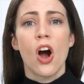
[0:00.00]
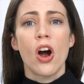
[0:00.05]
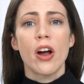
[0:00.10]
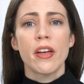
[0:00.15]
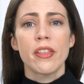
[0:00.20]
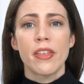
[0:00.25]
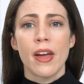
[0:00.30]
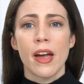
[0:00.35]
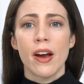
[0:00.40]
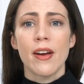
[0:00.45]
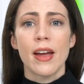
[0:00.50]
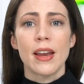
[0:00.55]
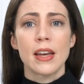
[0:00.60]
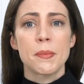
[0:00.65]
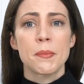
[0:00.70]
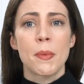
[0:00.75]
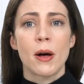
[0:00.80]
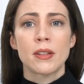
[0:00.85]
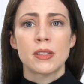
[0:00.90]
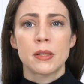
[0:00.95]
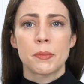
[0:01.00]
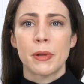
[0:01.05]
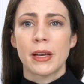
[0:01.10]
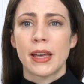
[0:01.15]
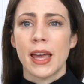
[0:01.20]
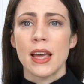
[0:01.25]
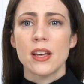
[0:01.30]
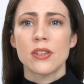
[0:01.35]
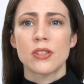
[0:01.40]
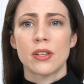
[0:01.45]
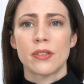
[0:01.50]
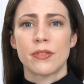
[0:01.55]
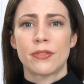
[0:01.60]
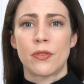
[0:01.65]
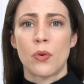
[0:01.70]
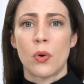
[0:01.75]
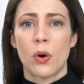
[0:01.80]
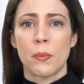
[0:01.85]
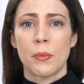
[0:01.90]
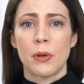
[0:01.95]
Are there any multiplication
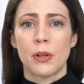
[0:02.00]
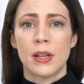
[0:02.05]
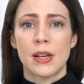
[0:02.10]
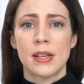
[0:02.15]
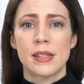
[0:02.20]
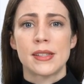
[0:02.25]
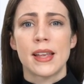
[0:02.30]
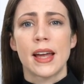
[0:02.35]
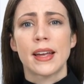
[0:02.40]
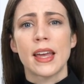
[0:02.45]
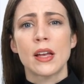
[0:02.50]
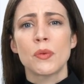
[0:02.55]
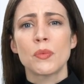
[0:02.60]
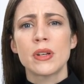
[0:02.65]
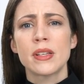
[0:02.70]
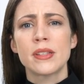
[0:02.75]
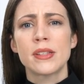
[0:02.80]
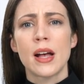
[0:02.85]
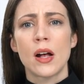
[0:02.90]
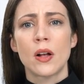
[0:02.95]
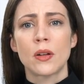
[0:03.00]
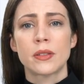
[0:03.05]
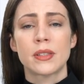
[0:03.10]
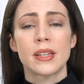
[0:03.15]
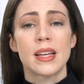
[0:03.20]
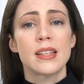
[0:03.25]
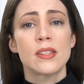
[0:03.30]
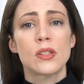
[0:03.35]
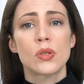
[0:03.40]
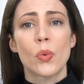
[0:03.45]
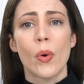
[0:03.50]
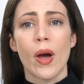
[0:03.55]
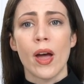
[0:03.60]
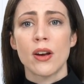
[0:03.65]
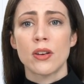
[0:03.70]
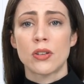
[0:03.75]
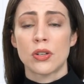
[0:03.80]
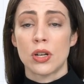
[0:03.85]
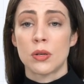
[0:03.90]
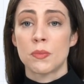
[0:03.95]
formulas that can result in
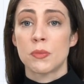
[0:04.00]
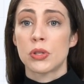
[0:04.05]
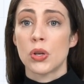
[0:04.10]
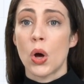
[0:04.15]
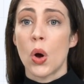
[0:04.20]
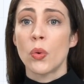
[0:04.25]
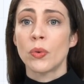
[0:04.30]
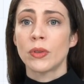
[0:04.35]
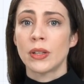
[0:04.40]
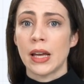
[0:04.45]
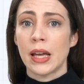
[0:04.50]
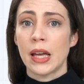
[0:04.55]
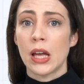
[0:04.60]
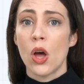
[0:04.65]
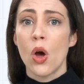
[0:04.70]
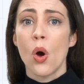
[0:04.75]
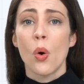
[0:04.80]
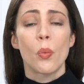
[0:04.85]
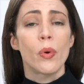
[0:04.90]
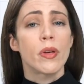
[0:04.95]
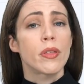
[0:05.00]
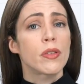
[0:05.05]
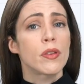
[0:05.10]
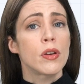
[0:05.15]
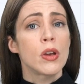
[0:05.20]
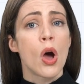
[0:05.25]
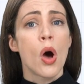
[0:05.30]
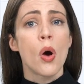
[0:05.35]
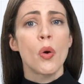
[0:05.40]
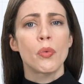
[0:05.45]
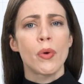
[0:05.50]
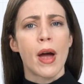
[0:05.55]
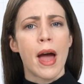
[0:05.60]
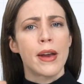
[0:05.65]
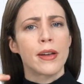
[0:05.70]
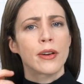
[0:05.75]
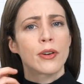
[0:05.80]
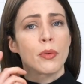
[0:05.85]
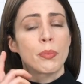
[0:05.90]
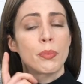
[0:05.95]
square terms only with no
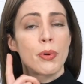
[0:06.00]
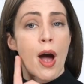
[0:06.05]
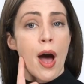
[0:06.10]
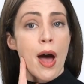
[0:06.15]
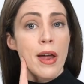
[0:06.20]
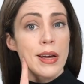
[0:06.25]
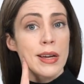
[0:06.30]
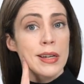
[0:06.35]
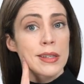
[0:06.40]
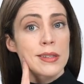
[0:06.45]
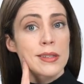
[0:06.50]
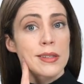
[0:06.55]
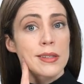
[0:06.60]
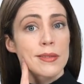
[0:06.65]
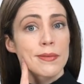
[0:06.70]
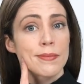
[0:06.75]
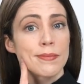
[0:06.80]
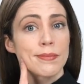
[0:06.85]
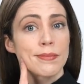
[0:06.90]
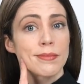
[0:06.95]
radical products?